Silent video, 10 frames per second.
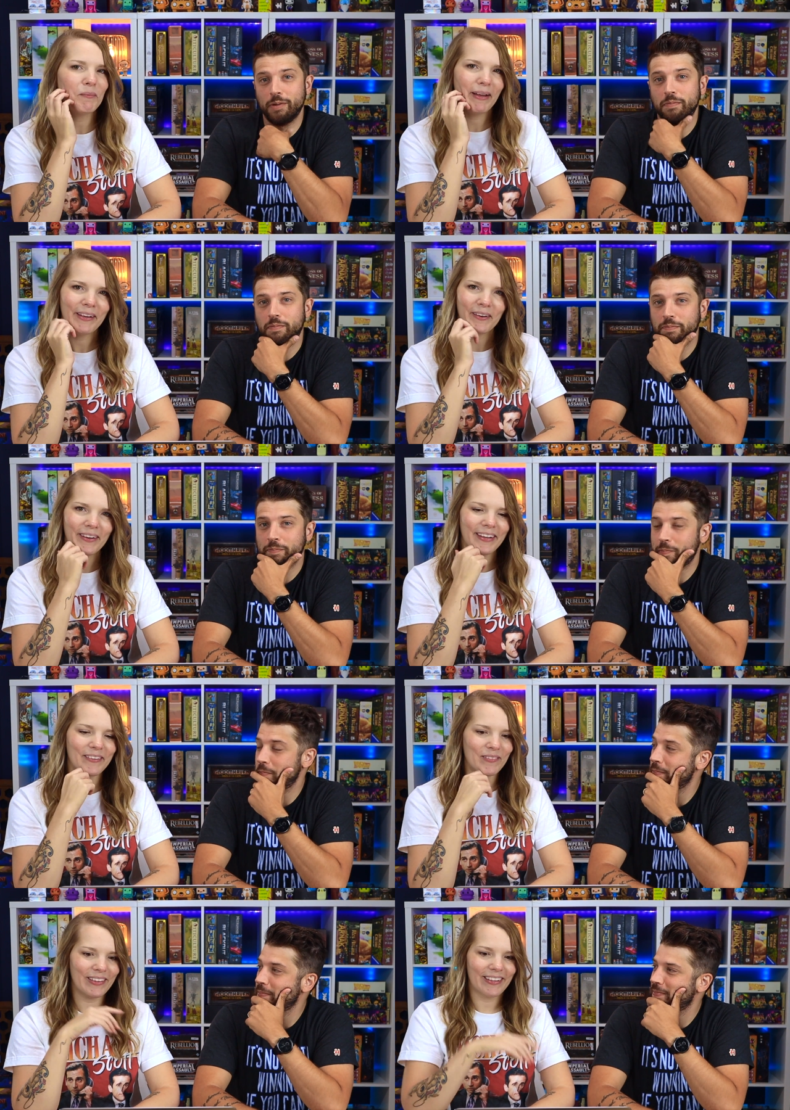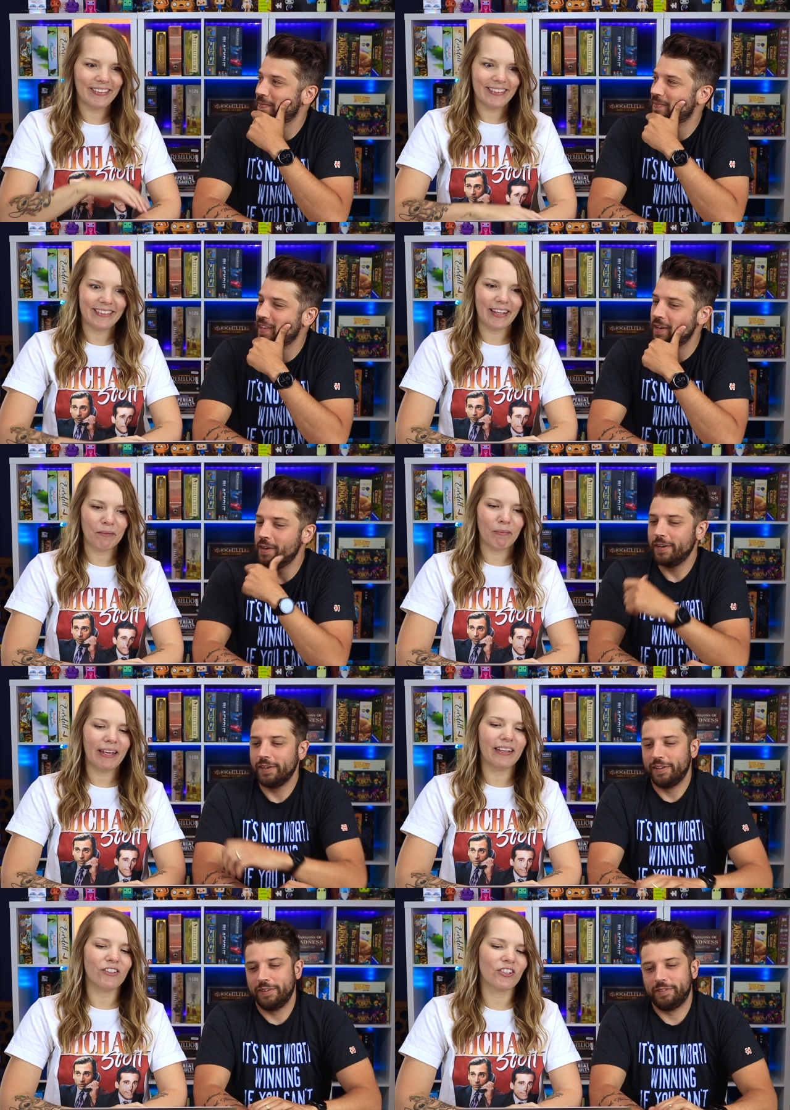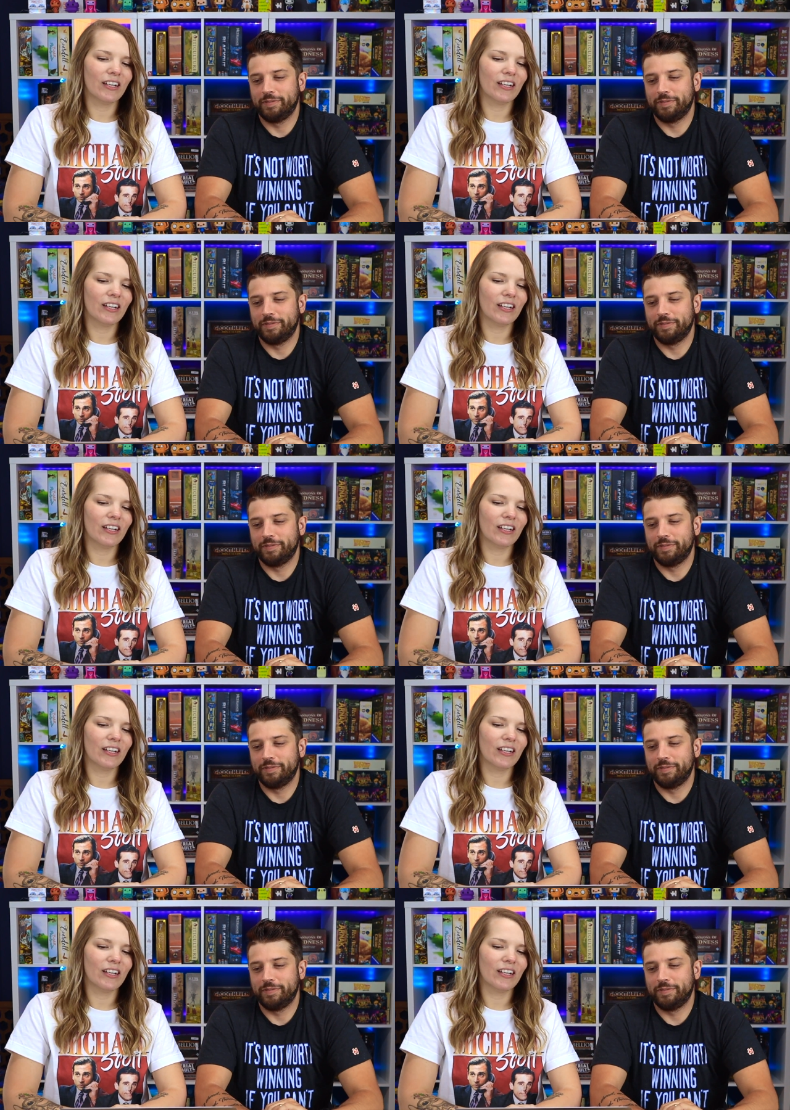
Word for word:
Speaker 1: Yeah. Oh my God, we're like on the same page.